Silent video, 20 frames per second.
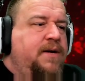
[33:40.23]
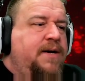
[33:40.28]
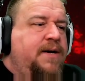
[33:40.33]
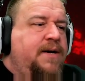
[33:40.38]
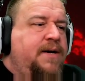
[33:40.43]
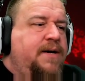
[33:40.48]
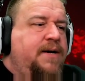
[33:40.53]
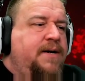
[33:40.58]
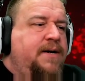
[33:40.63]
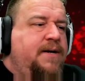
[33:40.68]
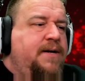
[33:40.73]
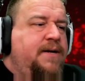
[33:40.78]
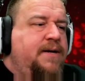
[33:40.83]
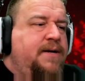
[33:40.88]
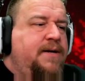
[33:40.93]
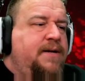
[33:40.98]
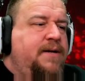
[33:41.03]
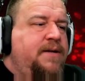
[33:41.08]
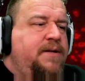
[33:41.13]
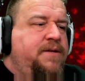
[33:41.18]

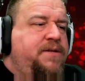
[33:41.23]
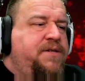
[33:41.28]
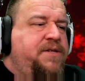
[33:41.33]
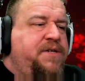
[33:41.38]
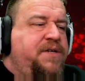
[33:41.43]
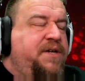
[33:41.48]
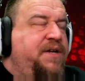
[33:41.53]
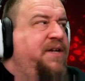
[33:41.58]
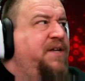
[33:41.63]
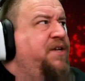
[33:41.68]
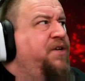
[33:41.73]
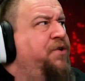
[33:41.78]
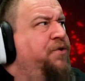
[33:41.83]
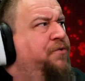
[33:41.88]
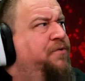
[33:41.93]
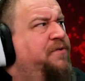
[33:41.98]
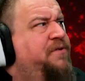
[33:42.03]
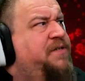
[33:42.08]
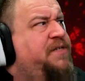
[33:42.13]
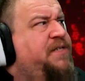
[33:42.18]
uh to
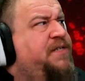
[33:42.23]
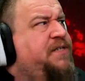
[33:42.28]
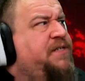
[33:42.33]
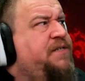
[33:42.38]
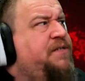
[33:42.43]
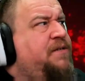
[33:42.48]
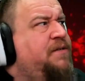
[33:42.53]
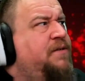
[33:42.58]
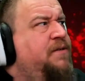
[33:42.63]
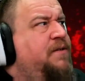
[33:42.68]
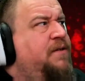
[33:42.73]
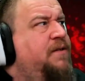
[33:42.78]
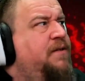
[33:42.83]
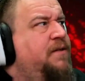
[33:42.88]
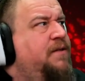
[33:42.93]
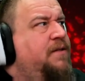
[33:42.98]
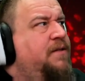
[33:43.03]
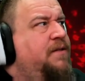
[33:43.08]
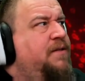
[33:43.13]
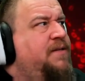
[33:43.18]
use
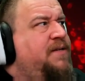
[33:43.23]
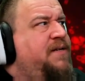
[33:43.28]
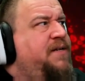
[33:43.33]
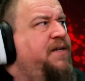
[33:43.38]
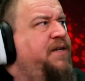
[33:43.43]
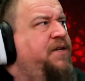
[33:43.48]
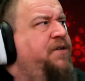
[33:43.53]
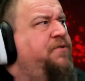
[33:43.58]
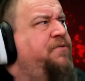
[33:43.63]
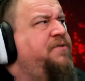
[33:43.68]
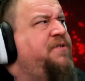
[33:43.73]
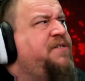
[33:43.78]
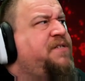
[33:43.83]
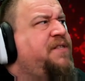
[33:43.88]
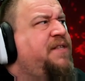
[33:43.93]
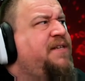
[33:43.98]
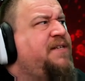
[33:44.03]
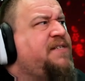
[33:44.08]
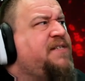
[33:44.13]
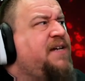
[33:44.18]
to
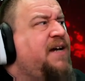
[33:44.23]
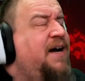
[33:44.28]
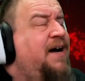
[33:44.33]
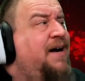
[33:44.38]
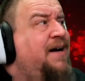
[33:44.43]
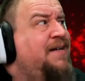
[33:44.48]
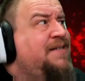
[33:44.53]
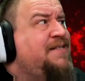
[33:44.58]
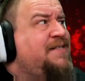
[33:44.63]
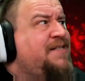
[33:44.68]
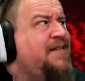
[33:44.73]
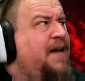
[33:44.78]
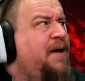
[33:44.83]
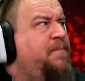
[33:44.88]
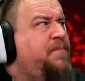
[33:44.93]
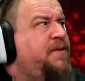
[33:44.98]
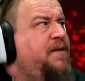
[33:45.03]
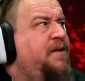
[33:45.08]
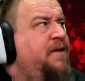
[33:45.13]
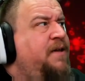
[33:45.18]
use this
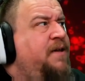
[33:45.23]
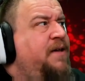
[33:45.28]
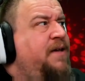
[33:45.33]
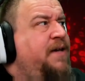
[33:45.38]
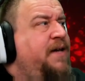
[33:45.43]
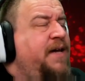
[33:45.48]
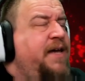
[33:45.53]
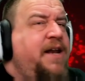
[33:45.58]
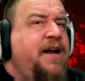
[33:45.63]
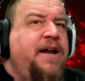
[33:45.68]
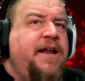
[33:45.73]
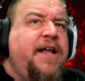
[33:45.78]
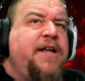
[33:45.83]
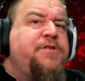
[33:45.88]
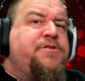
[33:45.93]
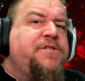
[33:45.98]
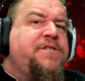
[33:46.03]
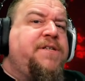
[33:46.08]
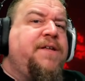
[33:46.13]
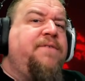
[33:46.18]
concept in an
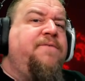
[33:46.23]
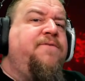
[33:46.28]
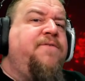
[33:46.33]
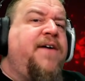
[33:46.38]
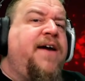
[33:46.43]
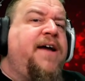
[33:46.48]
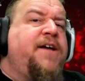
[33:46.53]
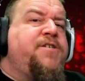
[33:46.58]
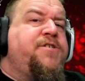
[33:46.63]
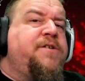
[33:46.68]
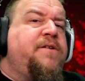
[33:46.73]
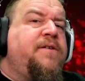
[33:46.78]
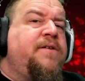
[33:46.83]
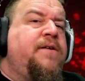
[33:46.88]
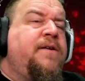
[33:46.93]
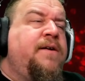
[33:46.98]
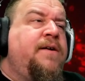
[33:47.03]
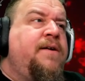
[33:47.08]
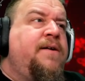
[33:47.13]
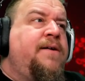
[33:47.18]
interesting
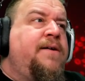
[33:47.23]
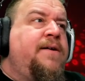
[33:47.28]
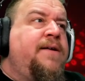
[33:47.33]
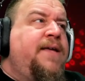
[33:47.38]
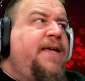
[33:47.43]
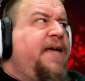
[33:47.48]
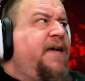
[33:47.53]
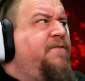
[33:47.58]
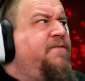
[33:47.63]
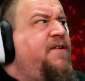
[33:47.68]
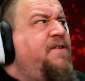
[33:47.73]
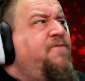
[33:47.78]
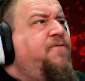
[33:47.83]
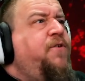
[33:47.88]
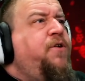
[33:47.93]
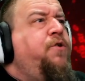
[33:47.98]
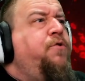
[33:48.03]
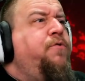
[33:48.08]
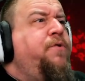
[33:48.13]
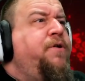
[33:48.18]
fashion even
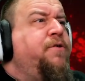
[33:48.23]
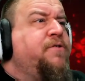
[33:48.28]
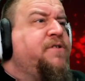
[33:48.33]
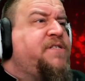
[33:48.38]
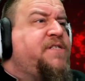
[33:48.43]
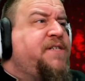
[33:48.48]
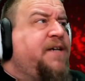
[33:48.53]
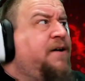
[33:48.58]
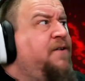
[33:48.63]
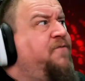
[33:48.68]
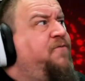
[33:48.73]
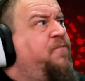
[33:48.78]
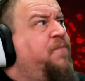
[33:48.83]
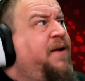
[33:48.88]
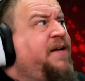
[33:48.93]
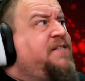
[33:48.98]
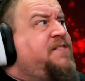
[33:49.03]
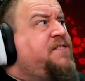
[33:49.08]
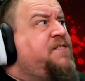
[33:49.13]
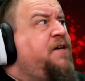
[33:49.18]
if you yourself
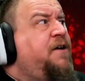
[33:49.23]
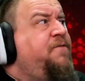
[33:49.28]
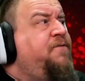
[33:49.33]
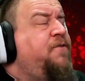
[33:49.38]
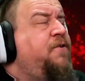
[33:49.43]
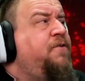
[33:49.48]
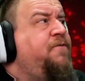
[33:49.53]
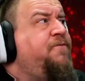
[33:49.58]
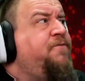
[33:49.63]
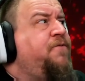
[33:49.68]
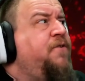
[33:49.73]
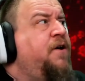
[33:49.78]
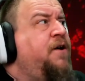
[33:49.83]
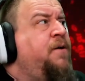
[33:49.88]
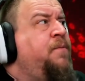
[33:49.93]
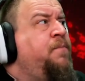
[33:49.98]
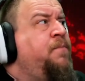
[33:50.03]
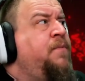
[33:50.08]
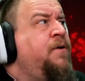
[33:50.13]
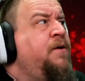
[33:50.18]
might suffer
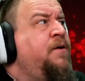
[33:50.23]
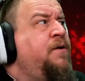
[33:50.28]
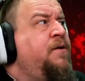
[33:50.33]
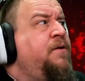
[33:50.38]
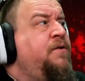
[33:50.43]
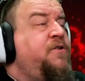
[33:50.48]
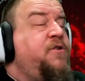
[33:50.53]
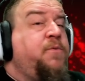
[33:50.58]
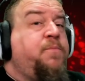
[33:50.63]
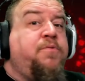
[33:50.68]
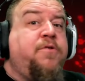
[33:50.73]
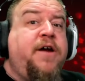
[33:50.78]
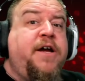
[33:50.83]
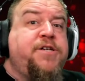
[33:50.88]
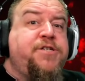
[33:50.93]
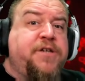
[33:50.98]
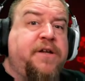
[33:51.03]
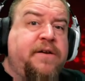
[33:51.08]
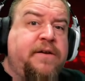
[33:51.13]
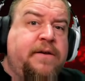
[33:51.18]
from
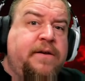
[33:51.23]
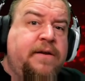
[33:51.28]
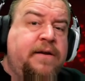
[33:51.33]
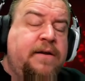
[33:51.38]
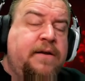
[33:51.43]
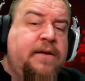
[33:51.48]
depression